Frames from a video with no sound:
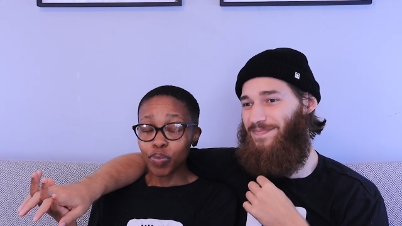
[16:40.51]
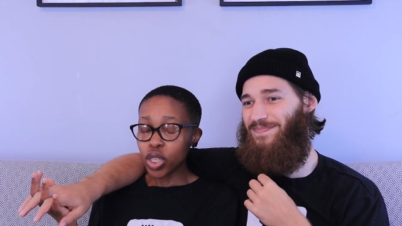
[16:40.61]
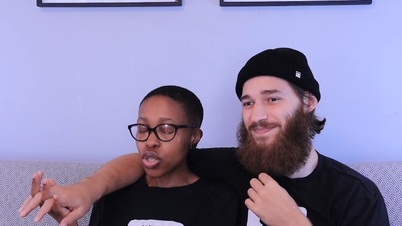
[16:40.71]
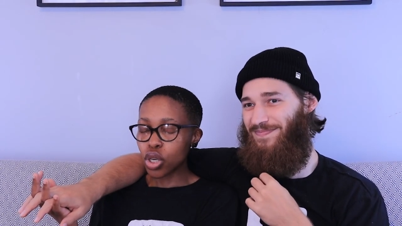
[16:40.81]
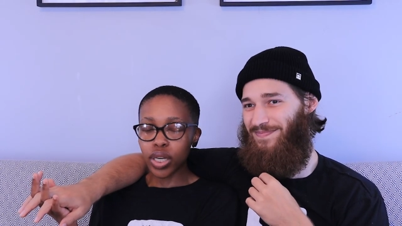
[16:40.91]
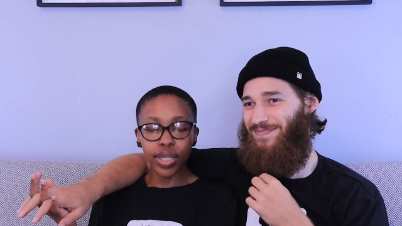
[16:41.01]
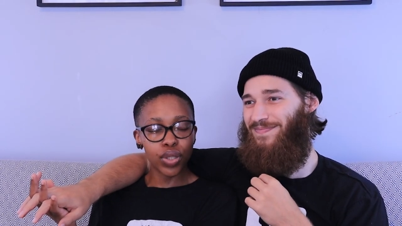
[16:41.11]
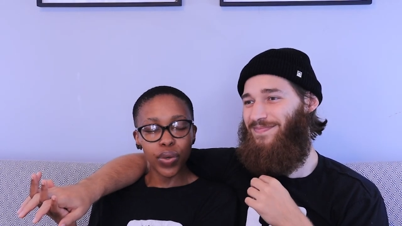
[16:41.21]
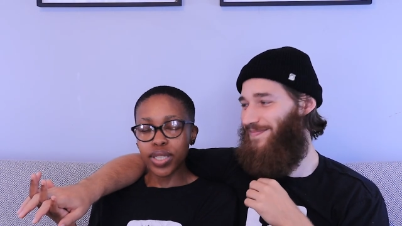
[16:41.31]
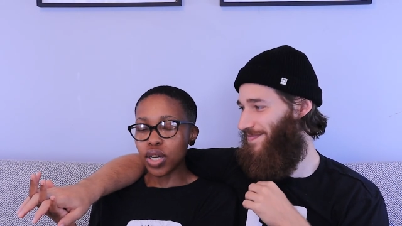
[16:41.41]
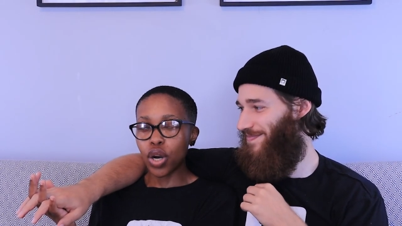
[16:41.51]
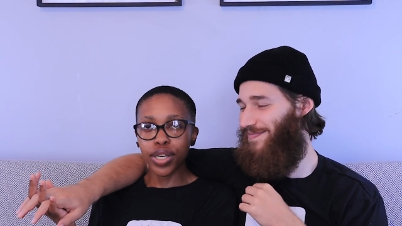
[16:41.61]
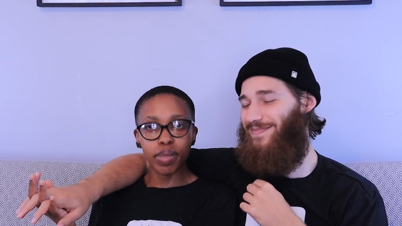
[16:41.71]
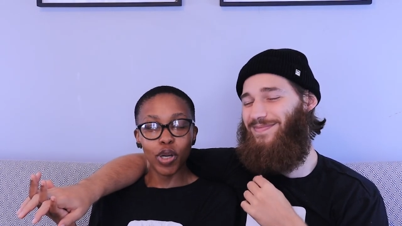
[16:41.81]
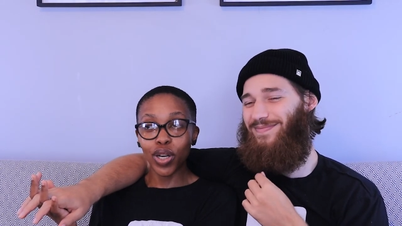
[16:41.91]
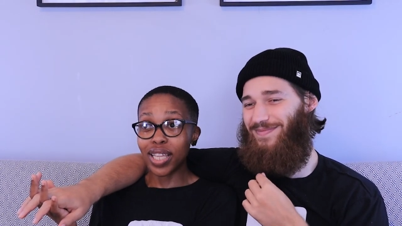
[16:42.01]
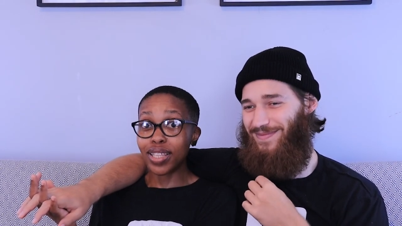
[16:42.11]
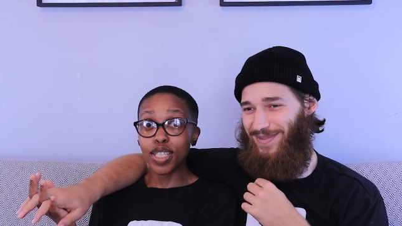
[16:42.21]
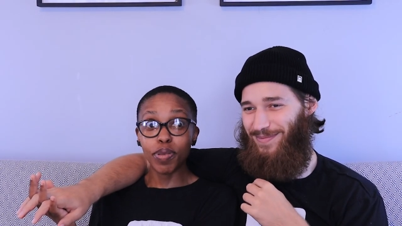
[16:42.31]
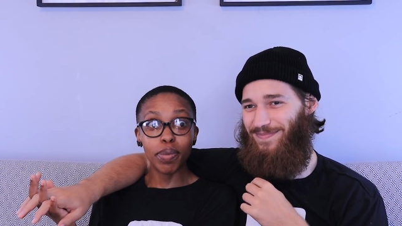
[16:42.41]
Speaker 1: starting is always the hardest part and
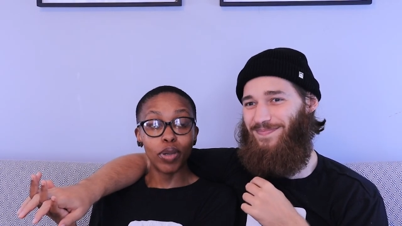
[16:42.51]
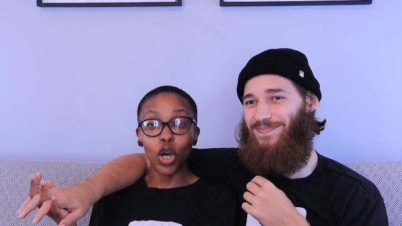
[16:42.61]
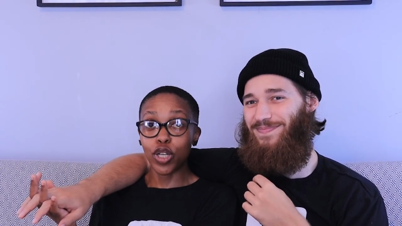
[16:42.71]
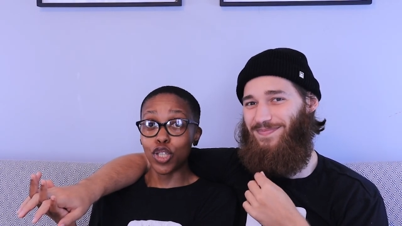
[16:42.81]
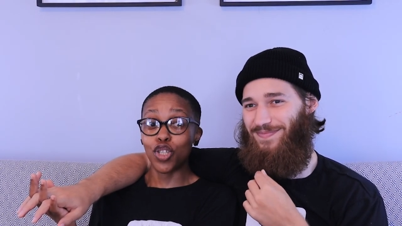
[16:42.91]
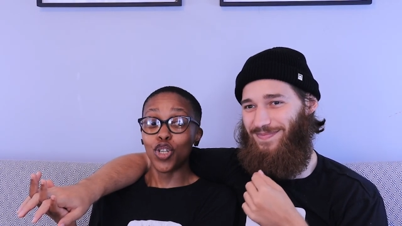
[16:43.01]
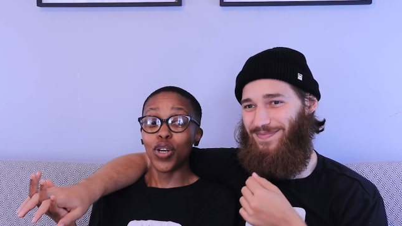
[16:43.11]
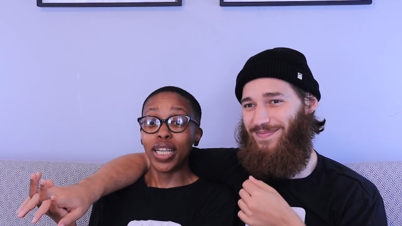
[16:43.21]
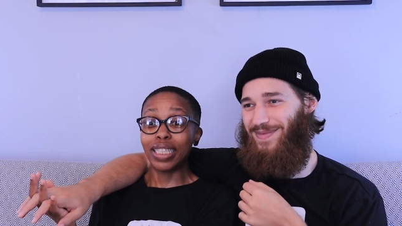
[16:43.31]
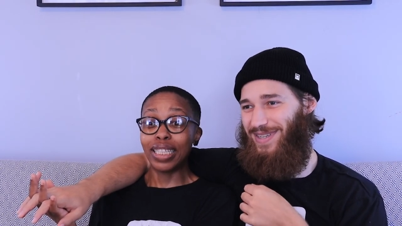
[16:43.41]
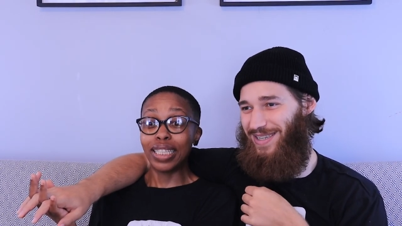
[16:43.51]
these people are starting